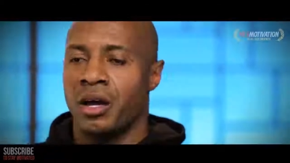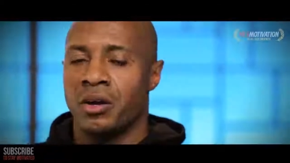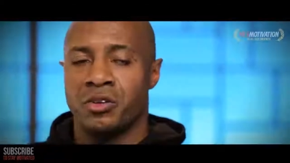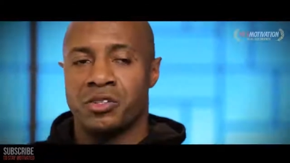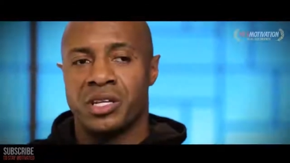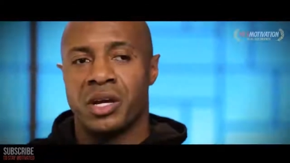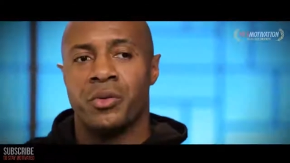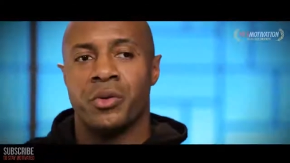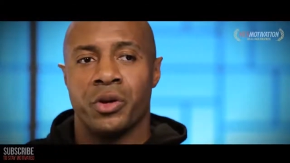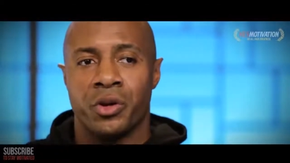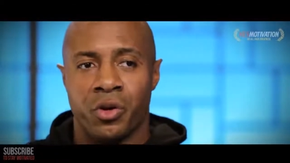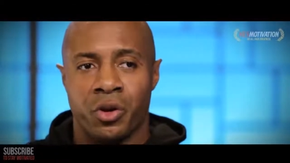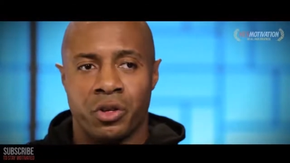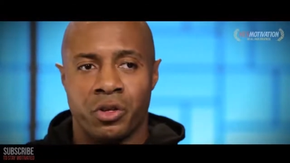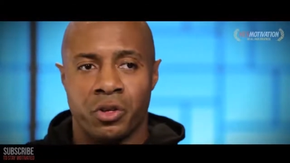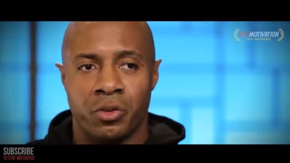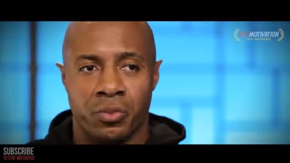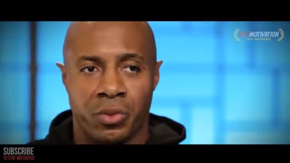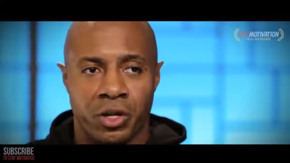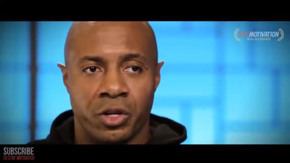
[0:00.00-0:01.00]
I understand what you're
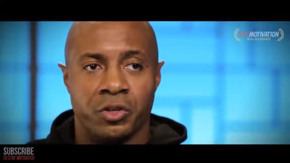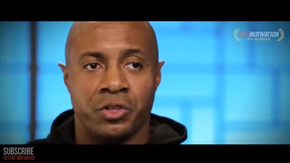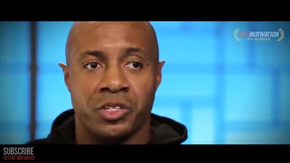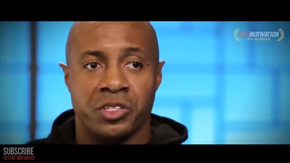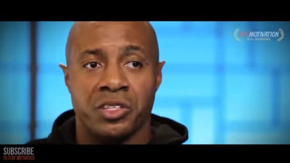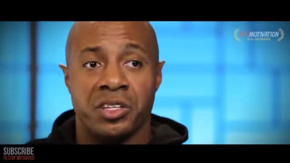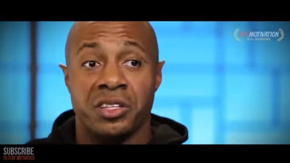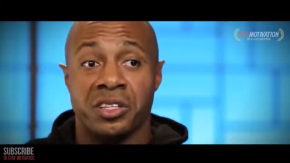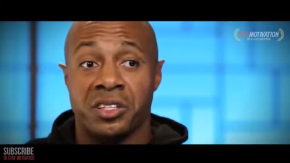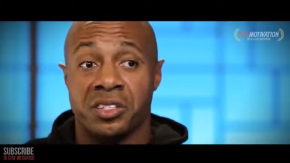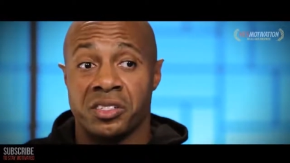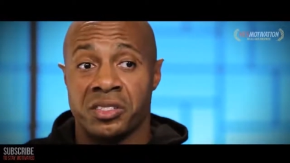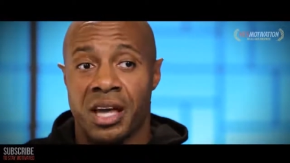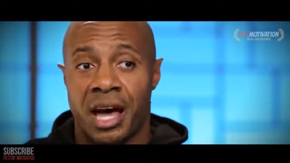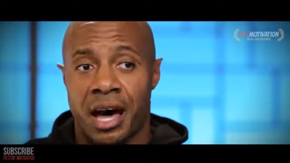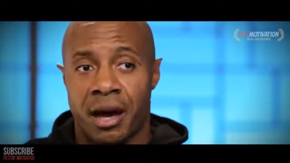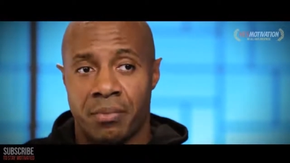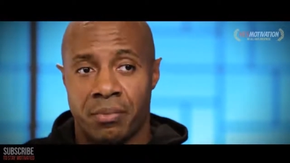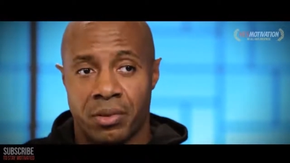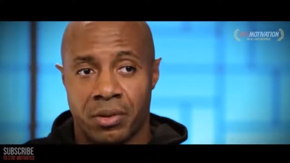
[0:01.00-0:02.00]
going through, but you just need to
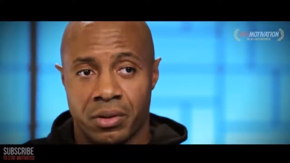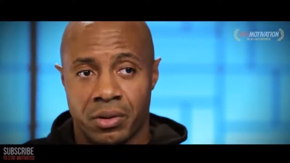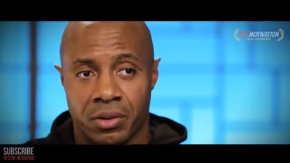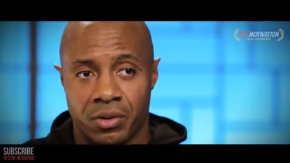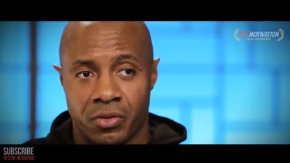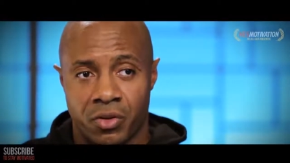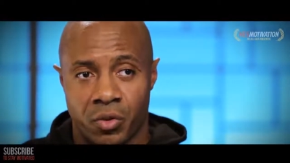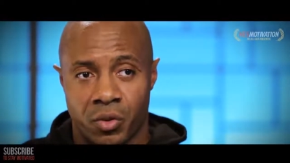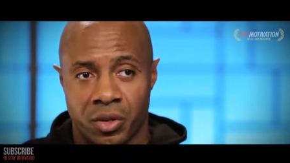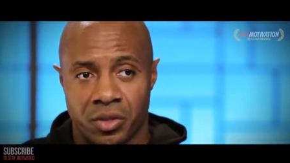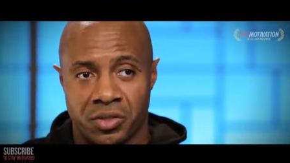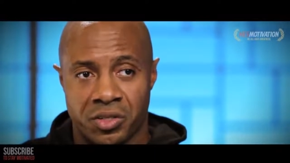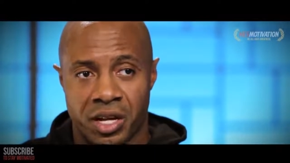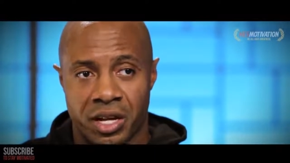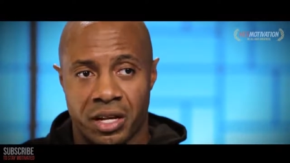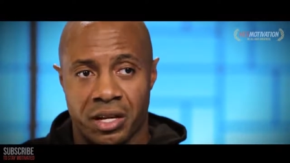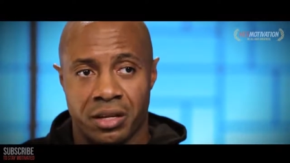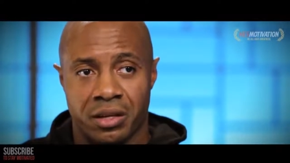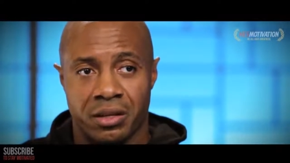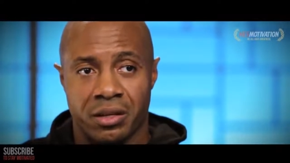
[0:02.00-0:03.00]
stop for 1
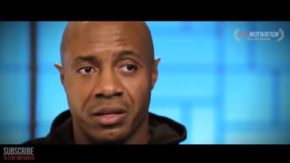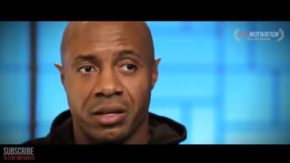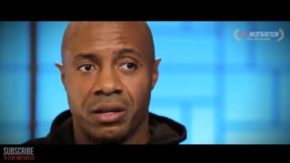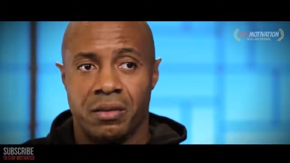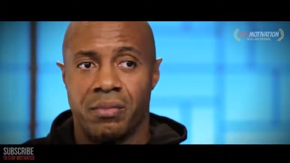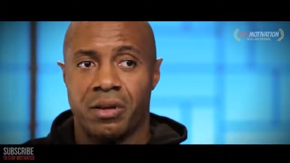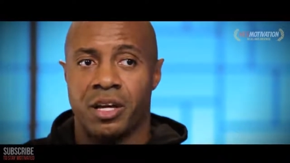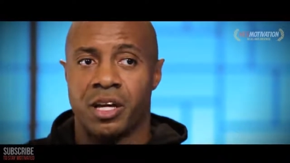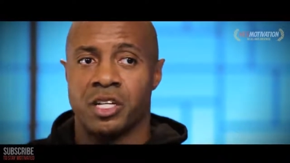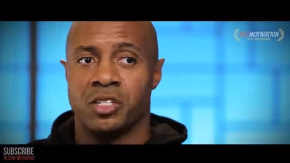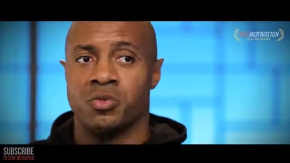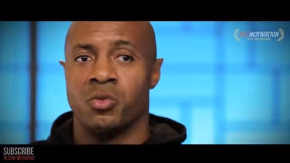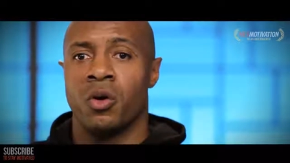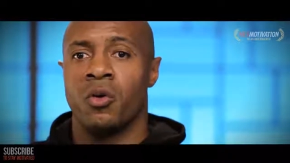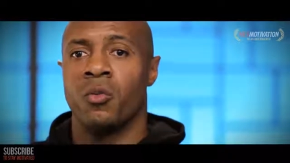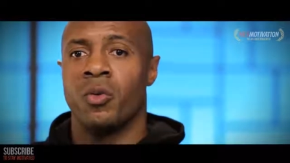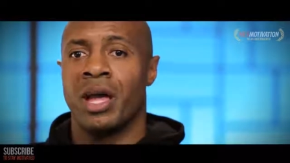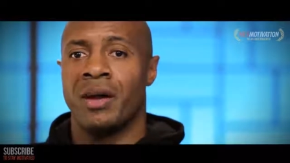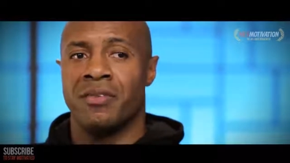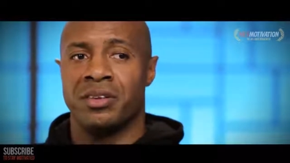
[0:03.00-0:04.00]
second. Because
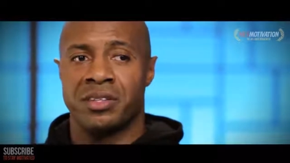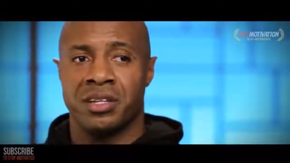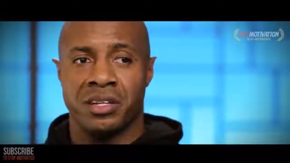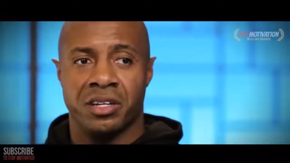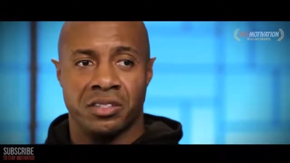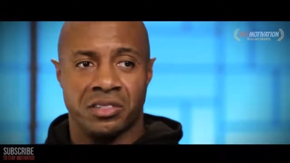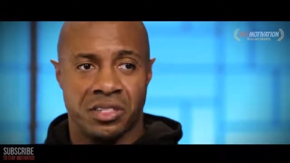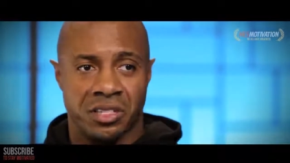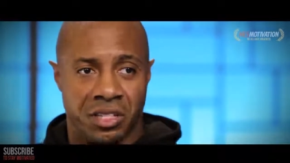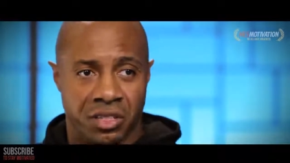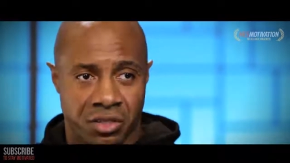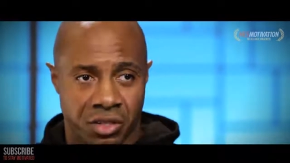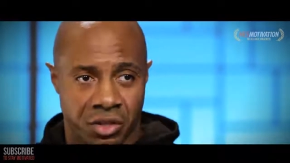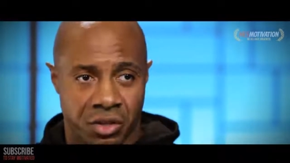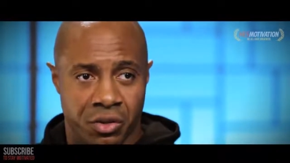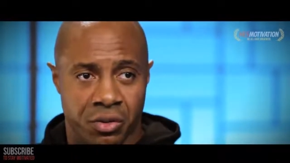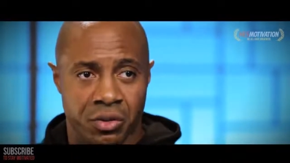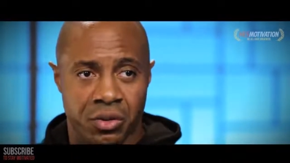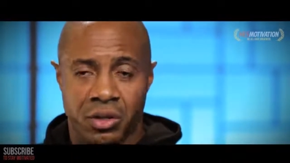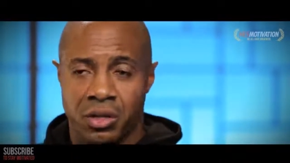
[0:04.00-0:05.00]
what we have a tendency to
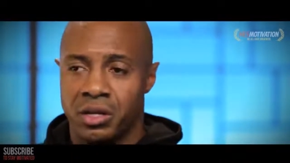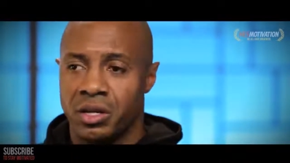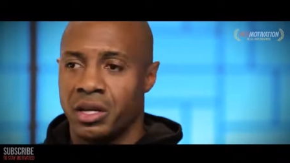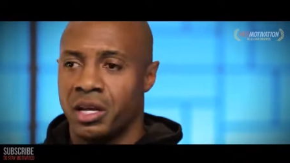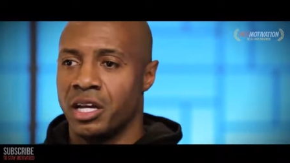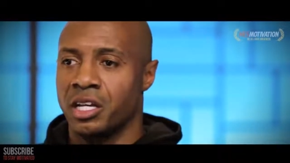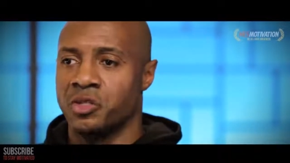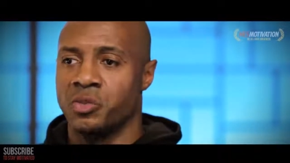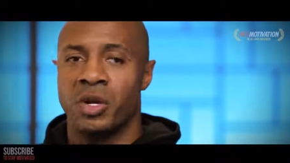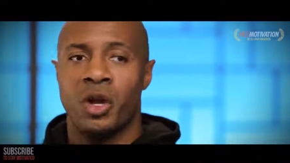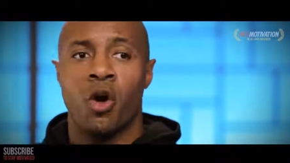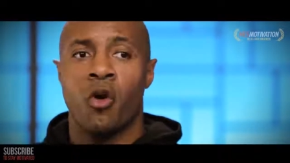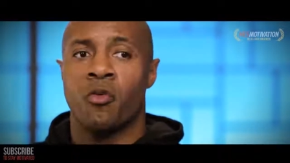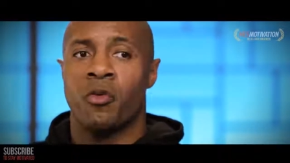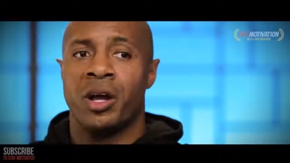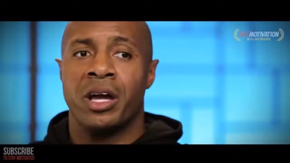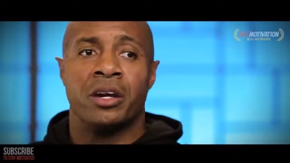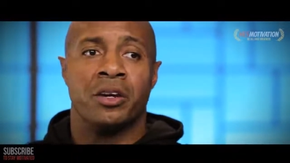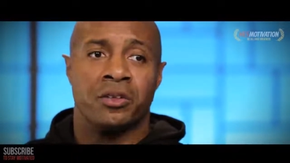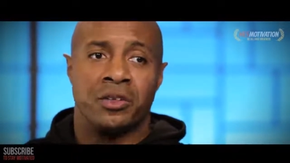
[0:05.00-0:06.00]
do is we
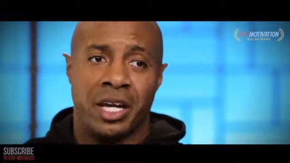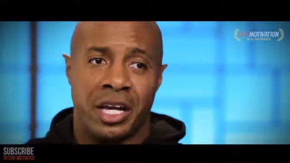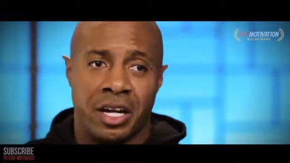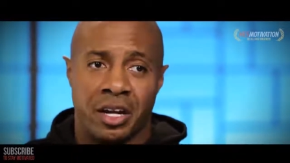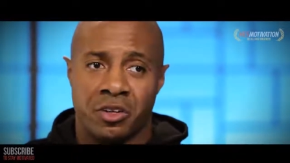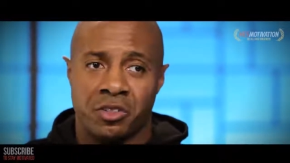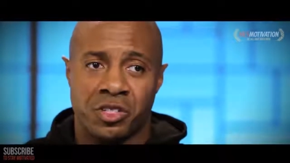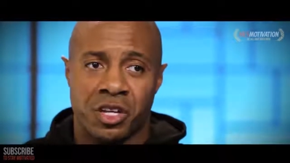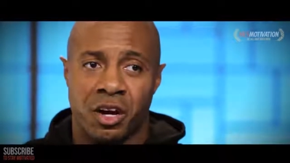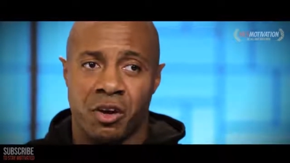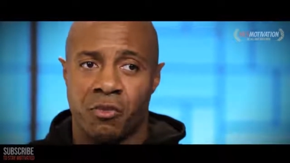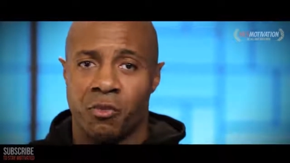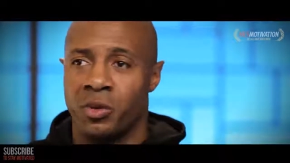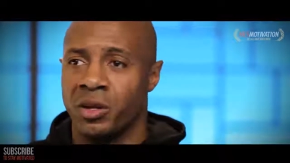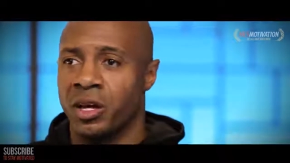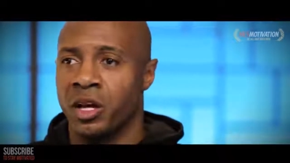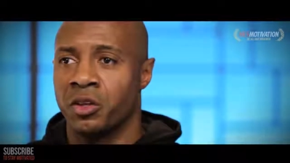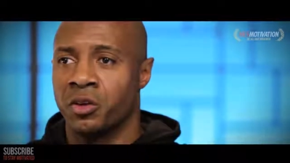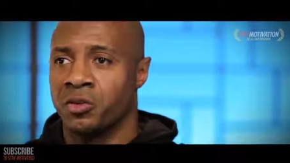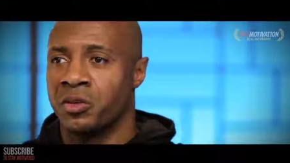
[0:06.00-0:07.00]
over-inundate ourselves
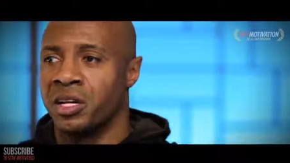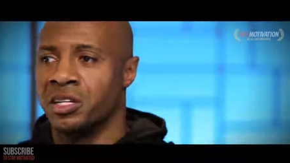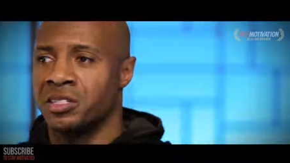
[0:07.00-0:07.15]
with other